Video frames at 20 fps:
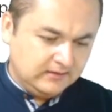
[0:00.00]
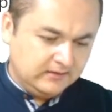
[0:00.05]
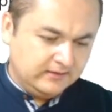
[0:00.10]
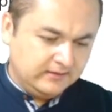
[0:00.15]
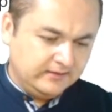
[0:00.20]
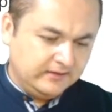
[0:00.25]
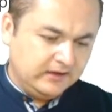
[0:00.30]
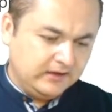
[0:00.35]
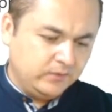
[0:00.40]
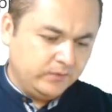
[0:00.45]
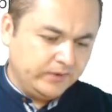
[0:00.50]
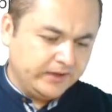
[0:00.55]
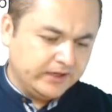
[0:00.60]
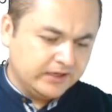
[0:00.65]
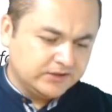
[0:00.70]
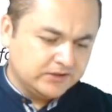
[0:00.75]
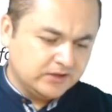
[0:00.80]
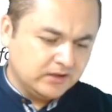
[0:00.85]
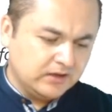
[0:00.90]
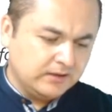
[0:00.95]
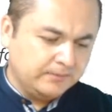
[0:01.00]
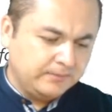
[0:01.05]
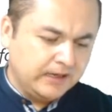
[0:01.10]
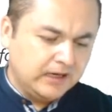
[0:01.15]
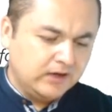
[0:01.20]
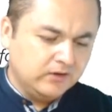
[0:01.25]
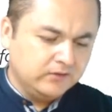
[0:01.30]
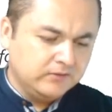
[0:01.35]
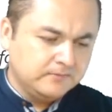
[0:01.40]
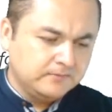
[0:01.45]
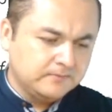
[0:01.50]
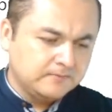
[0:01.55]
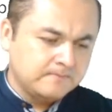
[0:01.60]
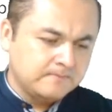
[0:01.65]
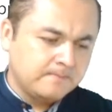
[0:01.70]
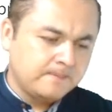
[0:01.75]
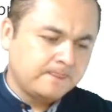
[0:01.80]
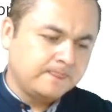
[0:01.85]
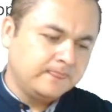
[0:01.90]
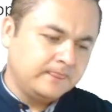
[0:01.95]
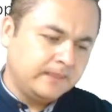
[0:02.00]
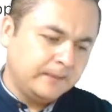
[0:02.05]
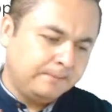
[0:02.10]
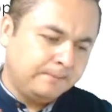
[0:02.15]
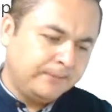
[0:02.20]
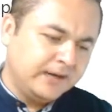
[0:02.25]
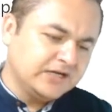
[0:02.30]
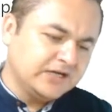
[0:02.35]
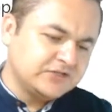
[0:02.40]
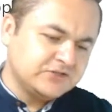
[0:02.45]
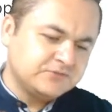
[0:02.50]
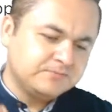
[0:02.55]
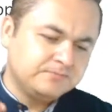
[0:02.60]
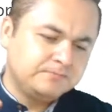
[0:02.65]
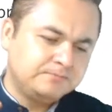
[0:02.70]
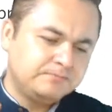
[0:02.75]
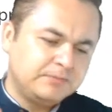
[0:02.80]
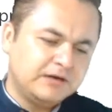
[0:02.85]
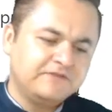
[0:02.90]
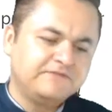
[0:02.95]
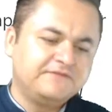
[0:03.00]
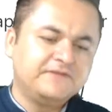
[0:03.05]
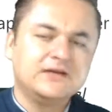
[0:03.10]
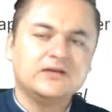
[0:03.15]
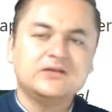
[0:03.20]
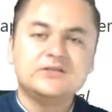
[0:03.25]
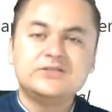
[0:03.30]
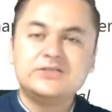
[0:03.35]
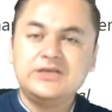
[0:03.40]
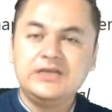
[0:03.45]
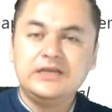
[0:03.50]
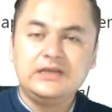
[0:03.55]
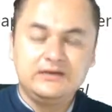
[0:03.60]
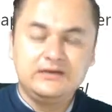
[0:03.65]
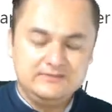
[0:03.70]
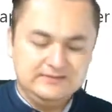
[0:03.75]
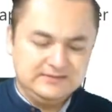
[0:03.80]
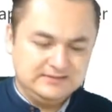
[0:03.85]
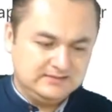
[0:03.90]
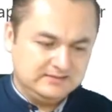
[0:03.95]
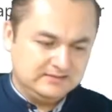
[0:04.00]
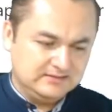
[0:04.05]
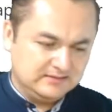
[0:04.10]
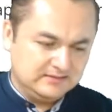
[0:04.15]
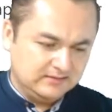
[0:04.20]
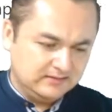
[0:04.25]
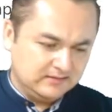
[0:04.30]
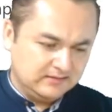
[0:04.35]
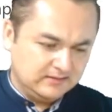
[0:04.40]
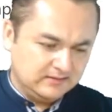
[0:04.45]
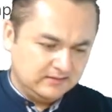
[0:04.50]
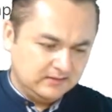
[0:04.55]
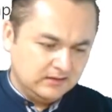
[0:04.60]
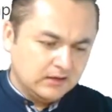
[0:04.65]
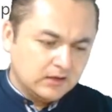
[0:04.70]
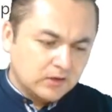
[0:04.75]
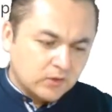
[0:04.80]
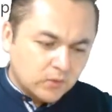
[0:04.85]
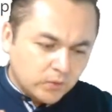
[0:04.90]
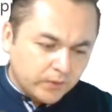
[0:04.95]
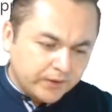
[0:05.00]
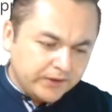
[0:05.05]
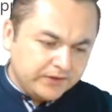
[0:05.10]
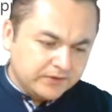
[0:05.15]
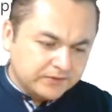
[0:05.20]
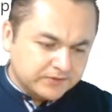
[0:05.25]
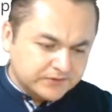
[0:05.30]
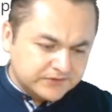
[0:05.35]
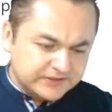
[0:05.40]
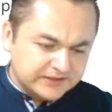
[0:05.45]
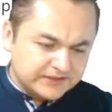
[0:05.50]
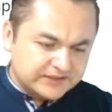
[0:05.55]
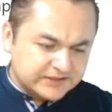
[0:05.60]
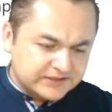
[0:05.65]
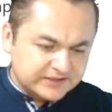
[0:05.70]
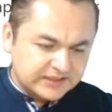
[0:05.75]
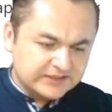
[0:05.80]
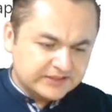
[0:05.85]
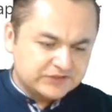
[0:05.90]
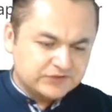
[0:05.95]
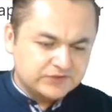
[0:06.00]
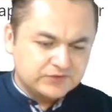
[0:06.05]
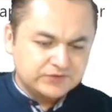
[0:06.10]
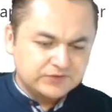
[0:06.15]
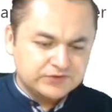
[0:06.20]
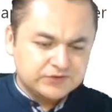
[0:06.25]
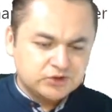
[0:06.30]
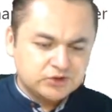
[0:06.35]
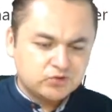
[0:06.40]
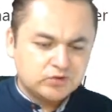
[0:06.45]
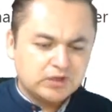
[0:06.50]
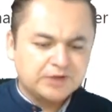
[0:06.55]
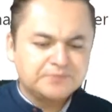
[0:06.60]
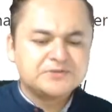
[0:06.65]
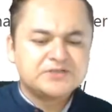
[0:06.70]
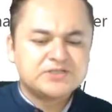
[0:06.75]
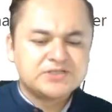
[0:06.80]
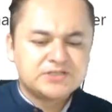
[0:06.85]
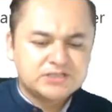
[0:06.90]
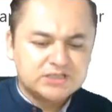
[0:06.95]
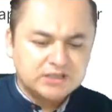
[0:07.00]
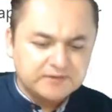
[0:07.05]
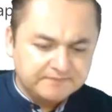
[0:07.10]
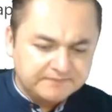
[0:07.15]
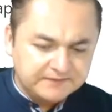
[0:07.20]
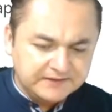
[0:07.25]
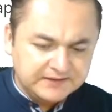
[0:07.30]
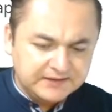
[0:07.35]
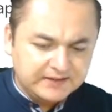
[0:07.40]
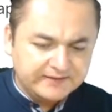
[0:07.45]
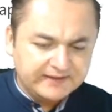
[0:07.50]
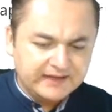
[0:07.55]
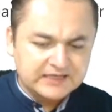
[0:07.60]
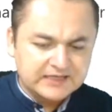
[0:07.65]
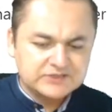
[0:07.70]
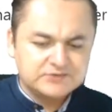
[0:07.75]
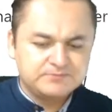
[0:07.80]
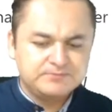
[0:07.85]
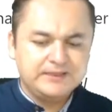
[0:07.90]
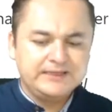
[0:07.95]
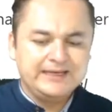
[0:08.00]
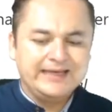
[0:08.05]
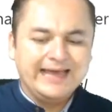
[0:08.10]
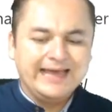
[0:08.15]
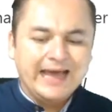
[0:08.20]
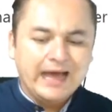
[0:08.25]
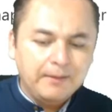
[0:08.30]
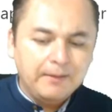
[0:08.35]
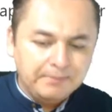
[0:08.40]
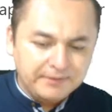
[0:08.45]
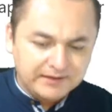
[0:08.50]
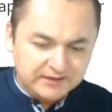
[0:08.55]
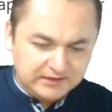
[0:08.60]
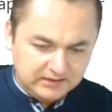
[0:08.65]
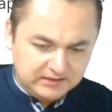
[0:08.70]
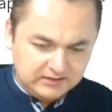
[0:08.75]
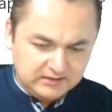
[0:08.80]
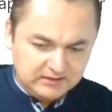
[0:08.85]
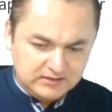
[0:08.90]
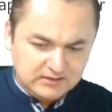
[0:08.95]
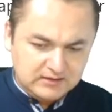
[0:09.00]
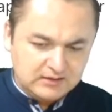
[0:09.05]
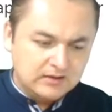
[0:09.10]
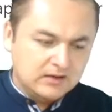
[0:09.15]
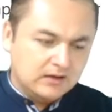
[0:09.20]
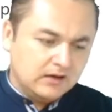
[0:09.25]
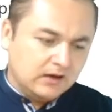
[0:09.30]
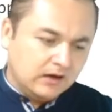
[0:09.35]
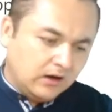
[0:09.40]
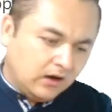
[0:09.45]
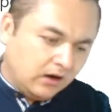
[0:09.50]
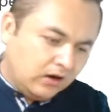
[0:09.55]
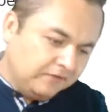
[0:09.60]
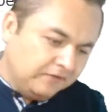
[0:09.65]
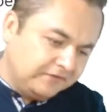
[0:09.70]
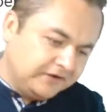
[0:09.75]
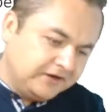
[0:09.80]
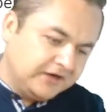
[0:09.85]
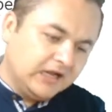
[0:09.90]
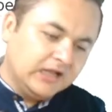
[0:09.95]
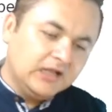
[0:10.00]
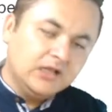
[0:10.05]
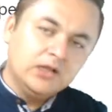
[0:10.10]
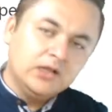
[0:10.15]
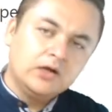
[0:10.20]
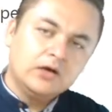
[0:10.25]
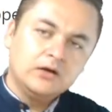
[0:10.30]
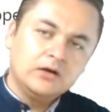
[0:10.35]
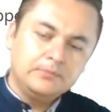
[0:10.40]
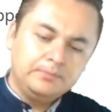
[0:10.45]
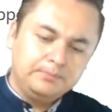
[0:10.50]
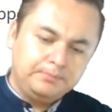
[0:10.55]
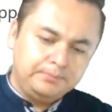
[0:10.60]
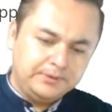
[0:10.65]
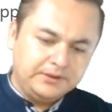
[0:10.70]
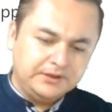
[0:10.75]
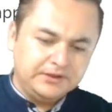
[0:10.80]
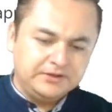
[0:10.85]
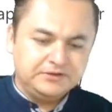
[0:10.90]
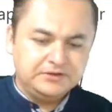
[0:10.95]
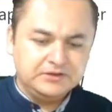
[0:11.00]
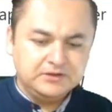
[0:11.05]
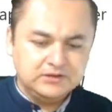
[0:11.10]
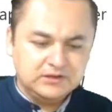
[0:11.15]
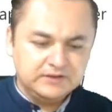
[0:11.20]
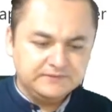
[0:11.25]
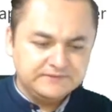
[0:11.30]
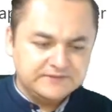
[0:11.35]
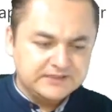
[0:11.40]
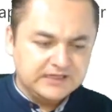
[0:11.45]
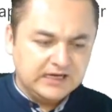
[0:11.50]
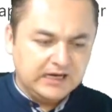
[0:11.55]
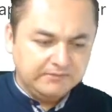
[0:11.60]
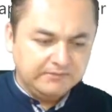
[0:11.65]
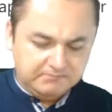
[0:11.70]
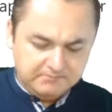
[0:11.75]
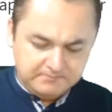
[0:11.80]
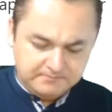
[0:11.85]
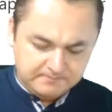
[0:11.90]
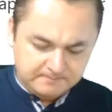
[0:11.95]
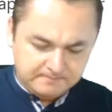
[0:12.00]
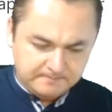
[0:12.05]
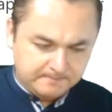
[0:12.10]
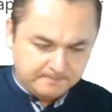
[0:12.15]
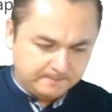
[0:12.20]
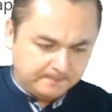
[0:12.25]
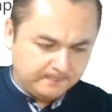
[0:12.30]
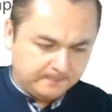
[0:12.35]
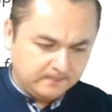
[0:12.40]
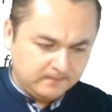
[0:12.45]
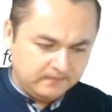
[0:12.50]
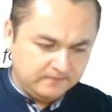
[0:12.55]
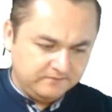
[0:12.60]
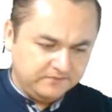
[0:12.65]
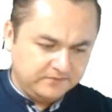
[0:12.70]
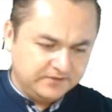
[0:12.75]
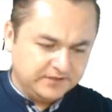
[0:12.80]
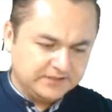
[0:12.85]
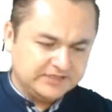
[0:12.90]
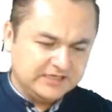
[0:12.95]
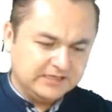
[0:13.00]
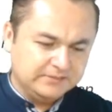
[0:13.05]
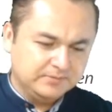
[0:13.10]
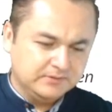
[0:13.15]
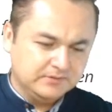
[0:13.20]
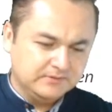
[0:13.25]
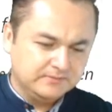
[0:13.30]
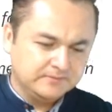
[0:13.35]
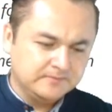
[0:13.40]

Then we can talk about the past perfect continuous. We use this tense to describe something that has been happening over a long period of time. For example,